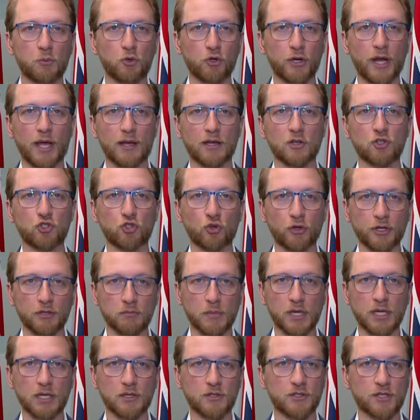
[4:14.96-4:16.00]
put out a joint
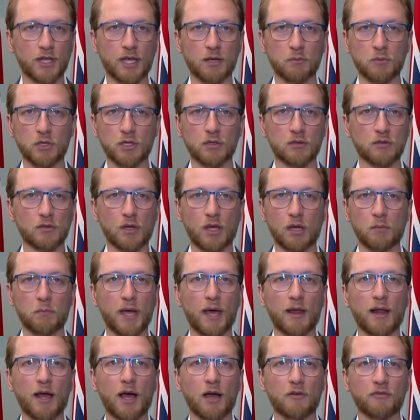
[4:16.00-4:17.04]
media statement
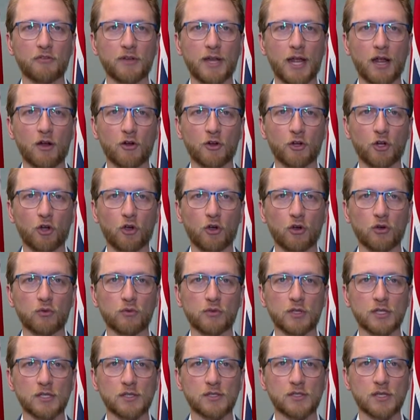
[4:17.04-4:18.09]
about half an hour ago
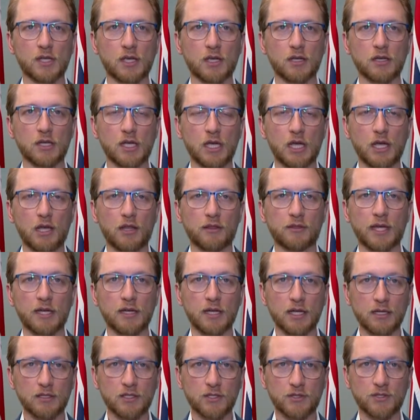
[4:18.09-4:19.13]
that said they
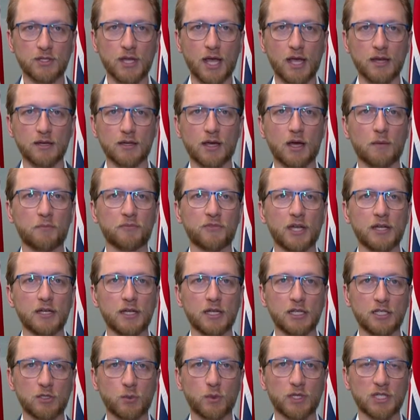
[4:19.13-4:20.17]
need to stand up, they
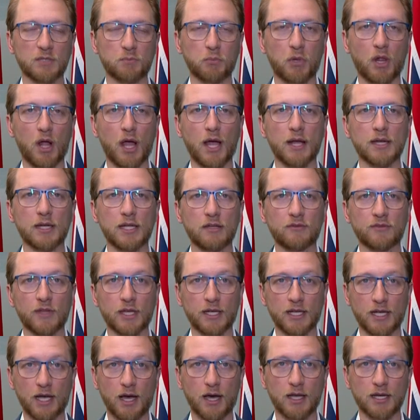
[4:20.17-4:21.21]
need to explain. If they
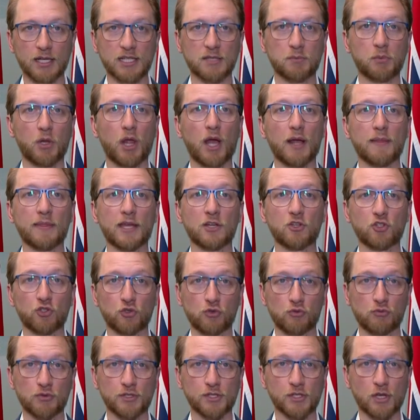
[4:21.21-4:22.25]
can't explain, they
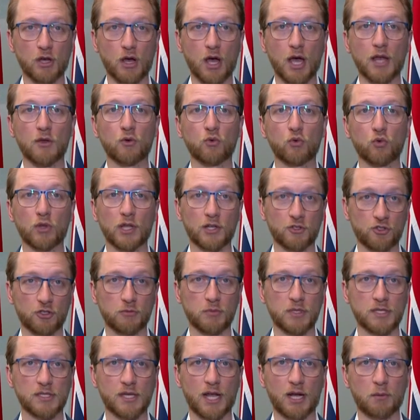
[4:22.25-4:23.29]
should resign or they should
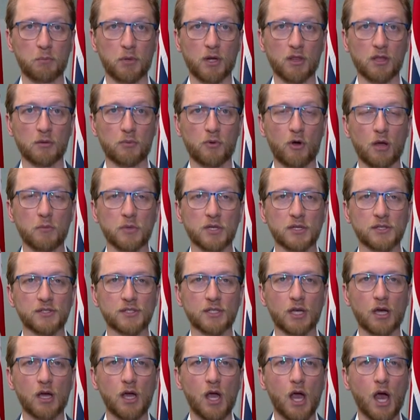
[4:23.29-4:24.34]
be sacked by the Prime
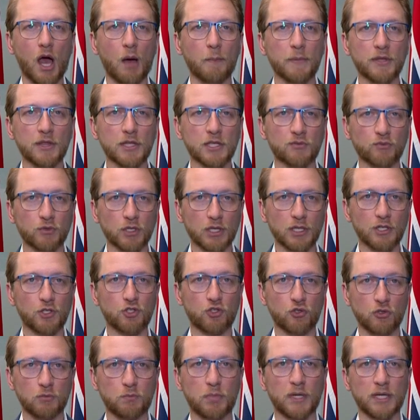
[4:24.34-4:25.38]
Minister. I mean, this really
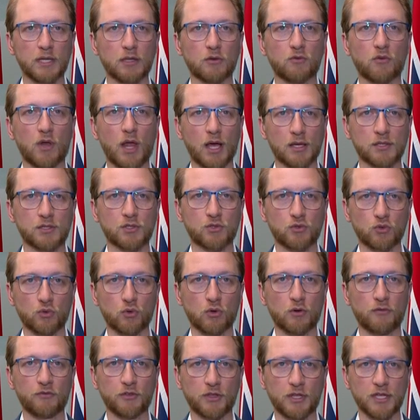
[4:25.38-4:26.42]
should be the last
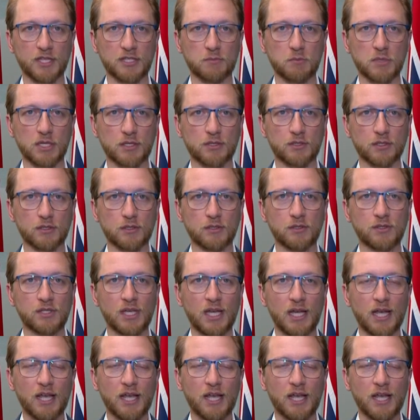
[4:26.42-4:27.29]
straw for these ministers.